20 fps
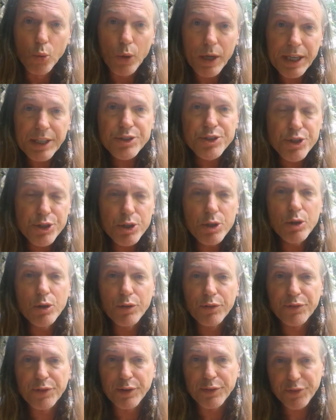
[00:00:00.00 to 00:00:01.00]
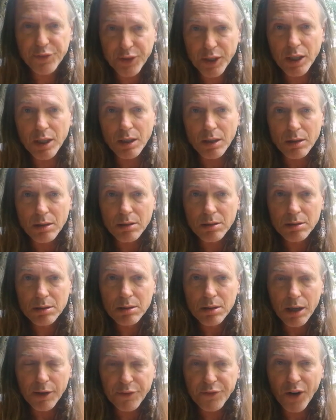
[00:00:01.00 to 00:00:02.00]
we do fulfill
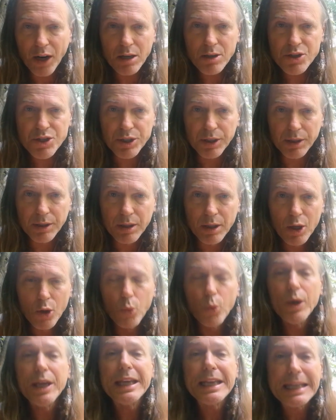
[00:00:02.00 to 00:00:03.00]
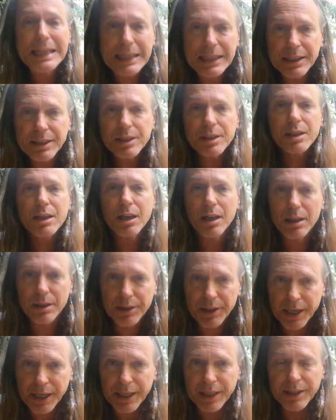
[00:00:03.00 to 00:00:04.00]
a function. We
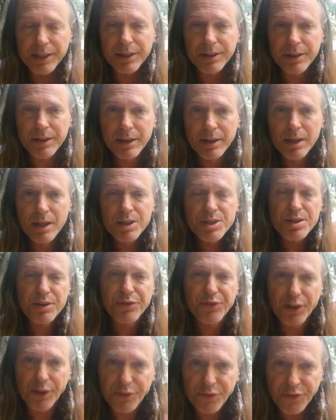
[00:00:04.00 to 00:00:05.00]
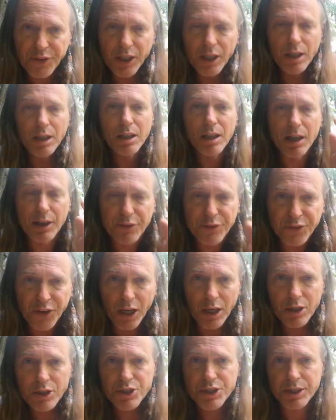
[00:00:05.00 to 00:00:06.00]
incarnated to fulfill a
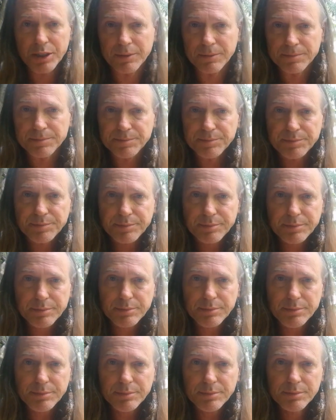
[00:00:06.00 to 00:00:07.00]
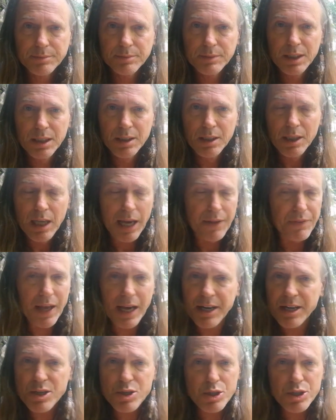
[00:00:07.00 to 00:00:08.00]
function. And
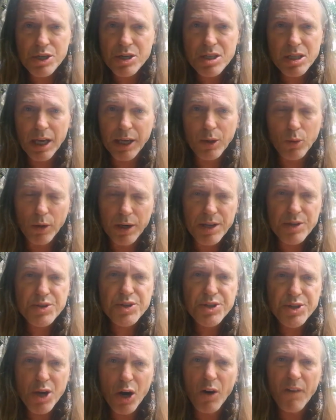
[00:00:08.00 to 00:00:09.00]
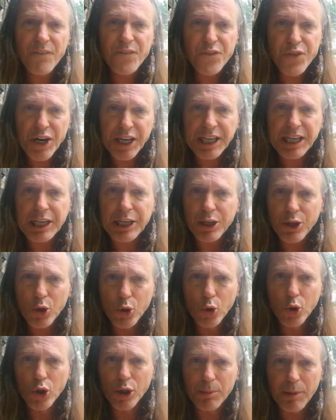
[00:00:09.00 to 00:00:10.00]
that is just like what is so freaking
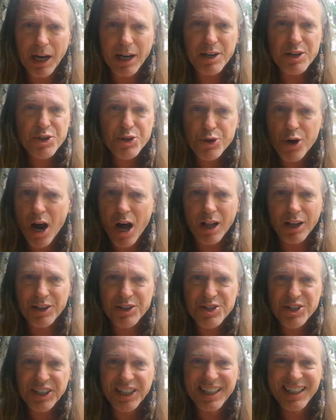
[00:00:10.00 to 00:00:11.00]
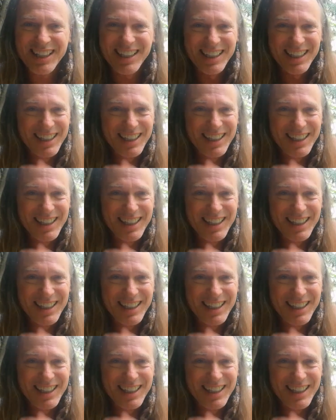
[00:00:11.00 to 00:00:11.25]
cool about astrology